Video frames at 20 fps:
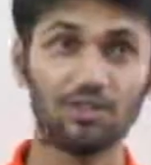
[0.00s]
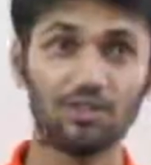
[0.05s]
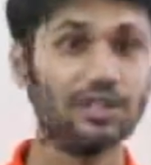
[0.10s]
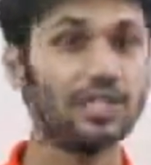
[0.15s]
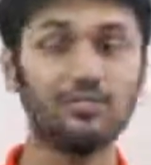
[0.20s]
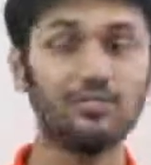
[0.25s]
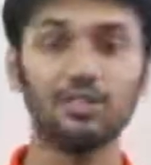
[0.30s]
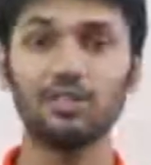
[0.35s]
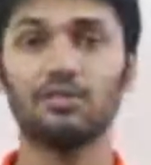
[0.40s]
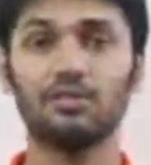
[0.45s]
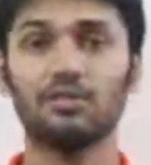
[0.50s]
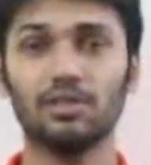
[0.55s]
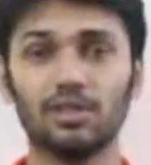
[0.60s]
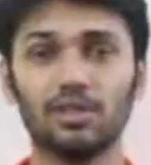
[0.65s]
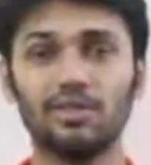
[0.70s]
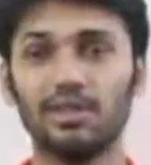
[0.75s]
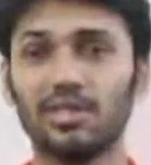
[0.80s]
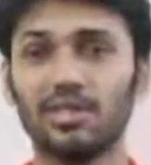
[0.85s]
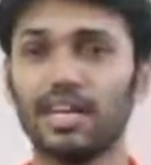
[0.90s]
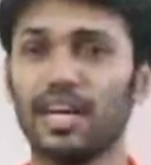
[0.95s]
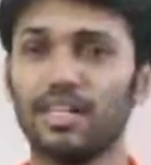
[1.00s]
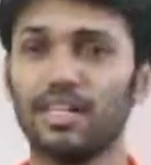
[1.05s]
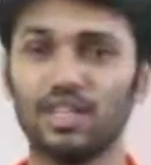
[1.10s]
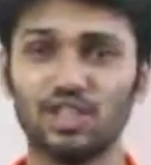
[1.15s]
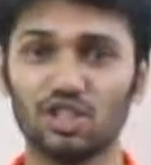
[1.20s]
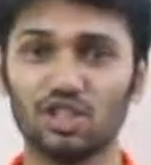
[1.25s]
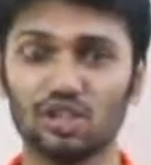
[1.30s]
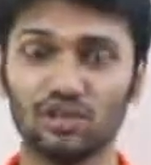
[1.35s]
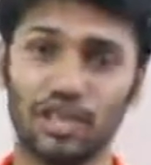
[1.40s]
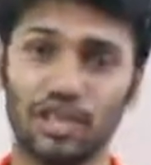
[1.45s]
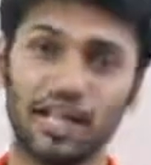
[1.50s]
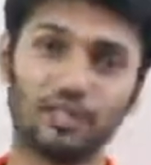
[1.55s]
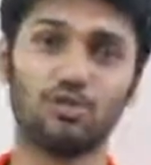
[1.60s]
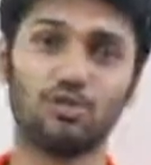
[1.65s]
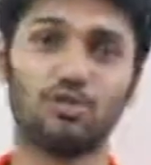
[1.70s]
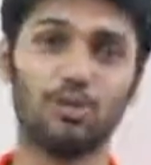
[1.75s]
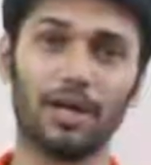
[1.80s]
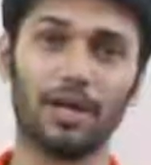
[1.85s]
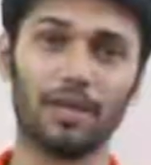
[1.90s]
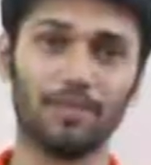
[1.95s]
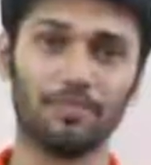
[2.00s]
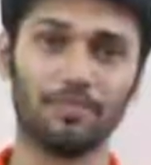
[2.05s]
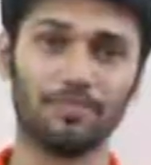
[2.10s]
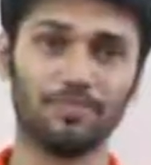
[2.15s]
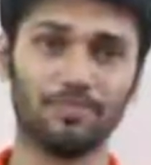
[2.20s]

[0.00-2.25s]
even the addition as well.